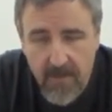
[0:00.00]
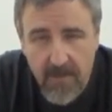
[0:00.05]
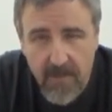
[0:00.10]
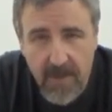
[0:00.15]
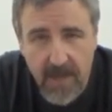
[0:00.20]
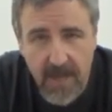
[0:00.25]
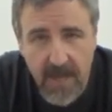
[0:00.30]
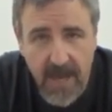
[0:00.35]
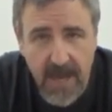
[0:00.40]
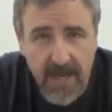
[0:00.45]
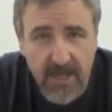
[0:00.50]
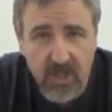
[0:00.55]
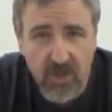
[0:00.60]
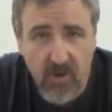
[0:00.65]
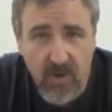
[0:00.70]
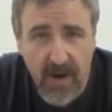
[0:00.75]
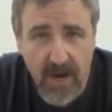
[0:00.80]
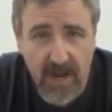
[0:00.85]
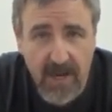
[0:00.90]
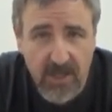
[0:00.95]
pH
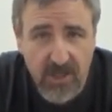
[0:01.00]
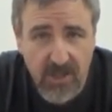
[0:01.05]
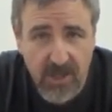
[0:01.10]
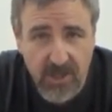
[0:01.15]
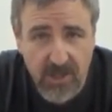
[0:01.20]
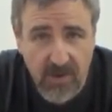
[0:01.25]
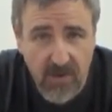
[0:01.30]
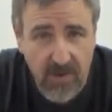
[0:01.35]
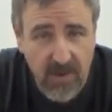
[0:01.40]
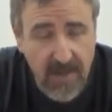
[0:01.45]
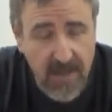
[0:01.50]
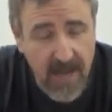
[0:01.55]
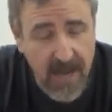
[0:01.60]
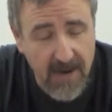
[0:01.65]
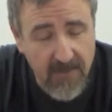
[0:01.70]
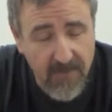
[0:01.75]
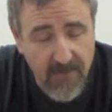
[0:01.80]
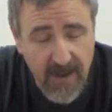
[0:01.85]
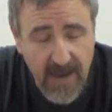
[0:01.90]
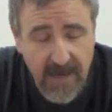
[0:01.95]
crashes are a
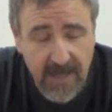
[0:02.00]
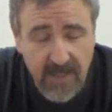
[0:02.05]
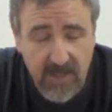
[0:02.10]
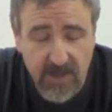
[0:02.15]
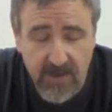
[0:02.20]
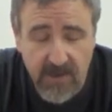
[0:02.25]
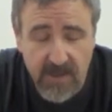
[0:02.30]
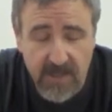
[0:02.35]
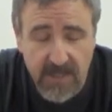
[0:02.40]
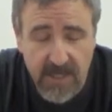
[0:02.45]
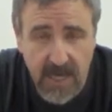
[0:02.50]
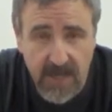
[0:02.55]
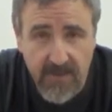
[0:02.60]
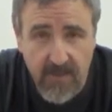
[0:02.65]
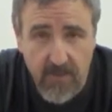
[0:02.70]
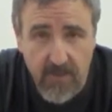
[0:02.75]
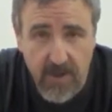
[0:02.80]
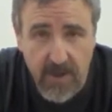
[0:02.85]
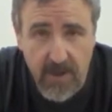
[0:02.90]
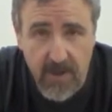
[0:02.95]
lot faster inside of
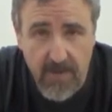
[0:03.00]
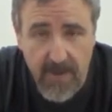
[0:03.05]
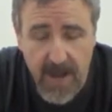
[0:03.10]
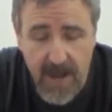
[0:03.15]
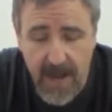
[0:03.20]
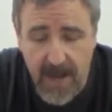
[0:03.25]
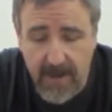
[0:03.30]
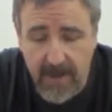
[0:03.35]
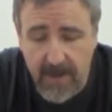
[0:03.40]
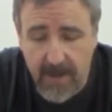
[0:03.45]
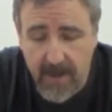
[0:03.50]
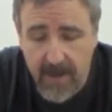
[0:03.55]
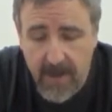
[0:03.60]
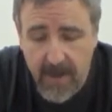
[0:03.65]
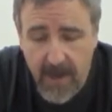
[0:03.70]
a breather bag,